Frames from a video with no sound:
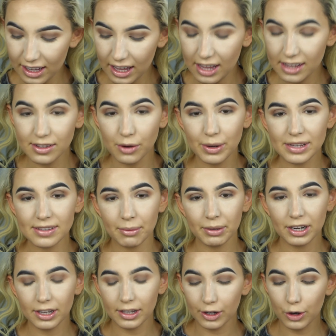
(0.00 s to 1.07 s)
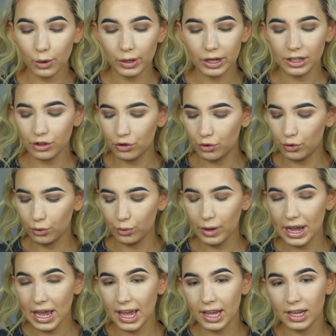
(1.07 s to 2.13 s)
As always, I'm going to go into
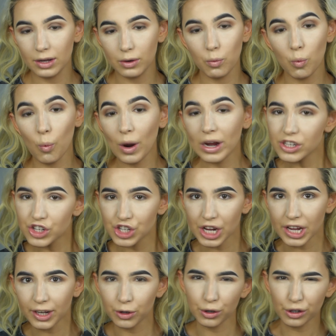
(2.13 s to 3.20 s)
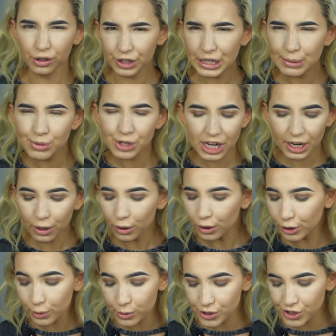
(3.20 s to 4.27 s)
a white shade or a cream shade or a
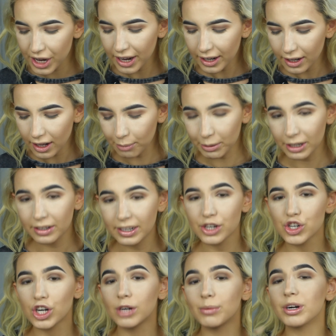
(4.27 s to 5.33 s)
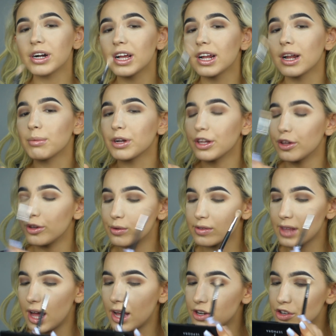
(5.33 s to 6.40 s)
nude shade. I'm going to take Charmer and I'm going to use
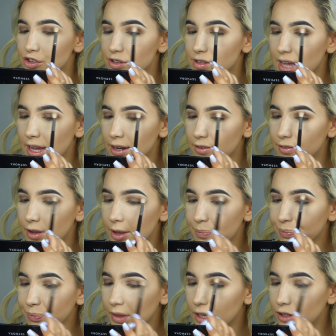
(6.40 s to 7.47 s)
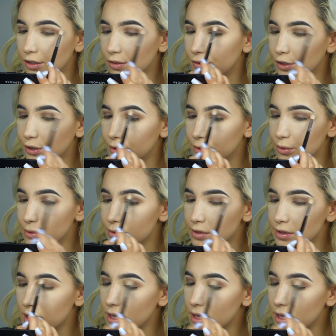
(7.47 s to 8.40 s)
that to just kind of diffuse